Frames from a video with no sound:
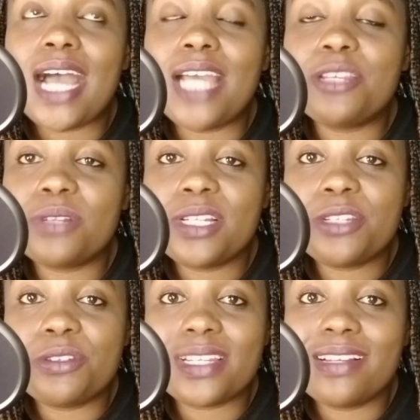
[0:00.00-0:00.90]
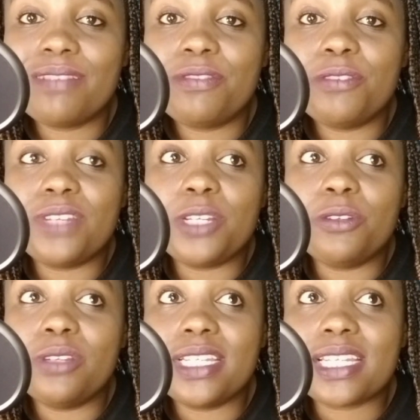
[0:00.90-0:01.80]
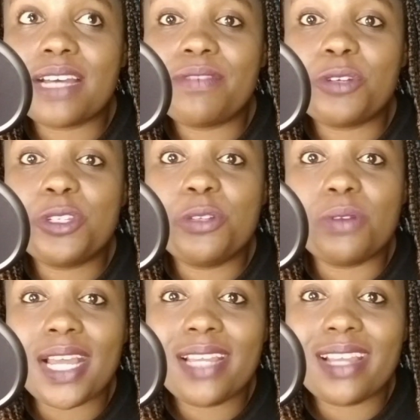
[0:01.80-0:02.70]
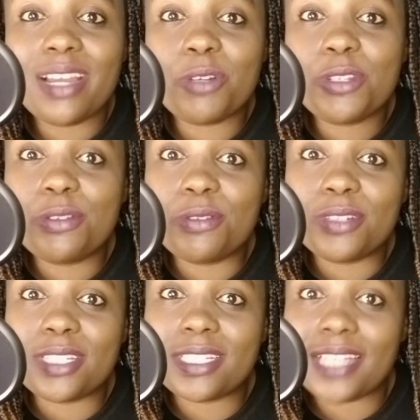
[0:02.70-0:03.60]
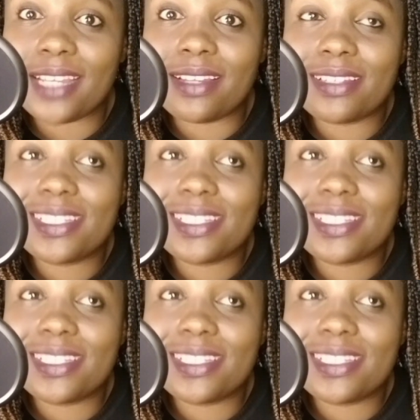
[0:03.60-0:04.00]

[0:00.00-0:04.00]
isolate yourself, you'll discover what you like and what you don't like.